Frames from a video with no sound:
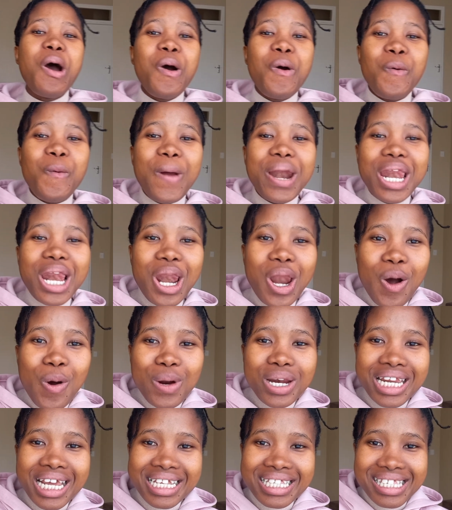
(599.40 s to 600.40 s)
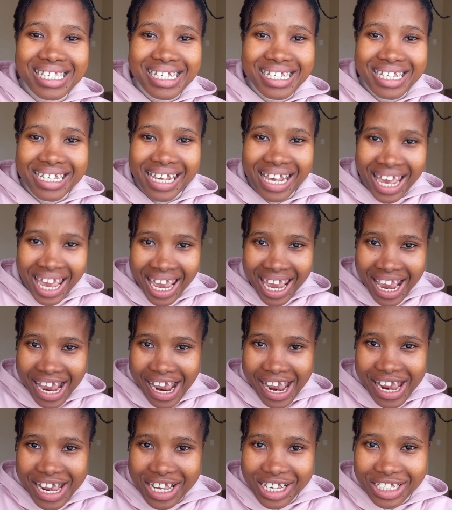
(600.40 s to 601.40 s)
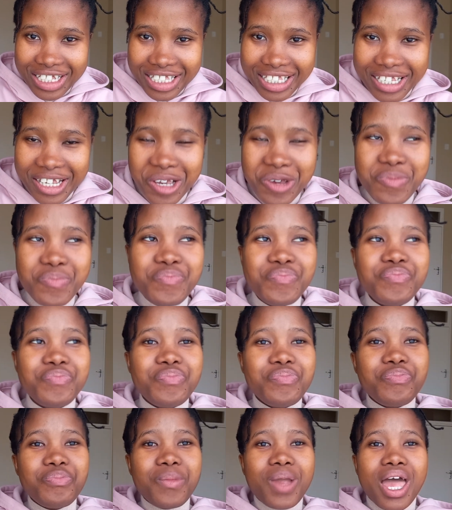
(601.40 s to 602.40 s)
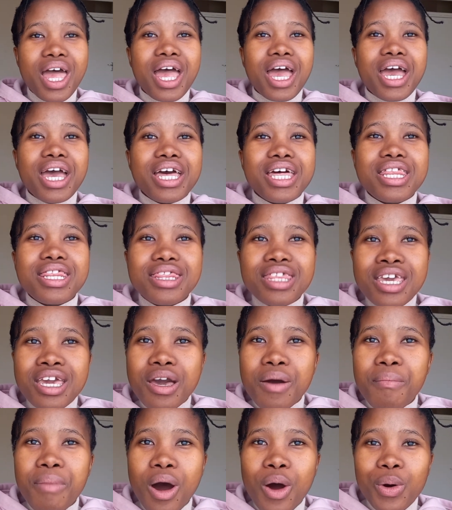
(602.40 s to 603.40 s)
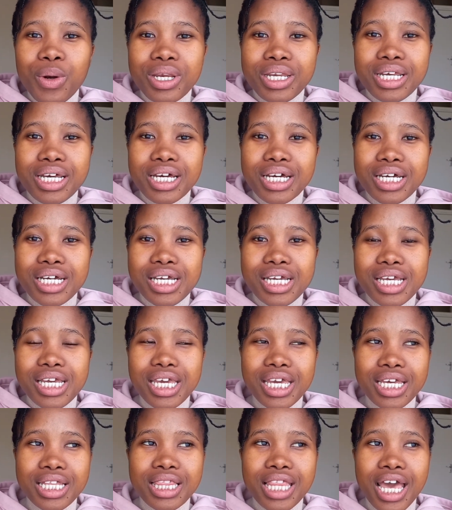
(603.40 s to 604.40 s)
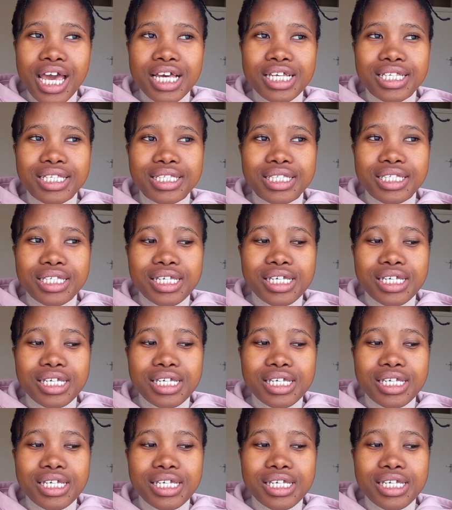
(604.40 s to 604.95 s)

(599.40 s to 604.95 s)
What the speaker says: with low density hair, you see, think about it as